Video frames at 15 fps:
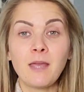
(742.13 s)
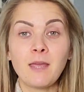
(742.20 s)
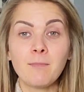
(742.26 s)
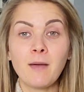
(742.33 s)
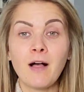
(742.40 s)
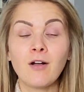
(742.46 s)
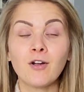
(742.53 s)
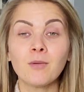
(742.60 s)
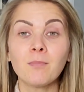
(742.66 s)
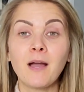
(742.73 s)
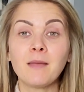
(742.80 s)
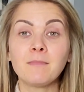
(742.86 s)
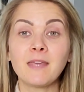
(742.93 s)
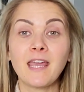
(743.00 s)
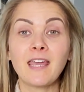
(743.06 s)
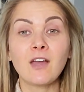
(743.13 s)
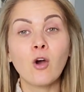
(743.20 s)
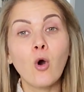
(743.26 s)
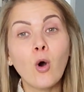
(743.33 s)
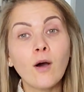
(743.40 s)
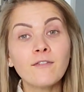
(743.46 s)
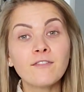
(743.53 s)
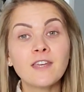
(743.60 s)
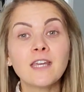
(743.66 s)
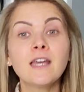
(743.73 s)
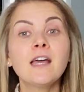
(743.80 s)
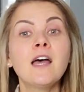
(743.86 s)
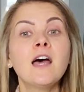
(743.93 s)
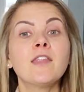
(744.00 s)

PayPal, or buy me a coffee.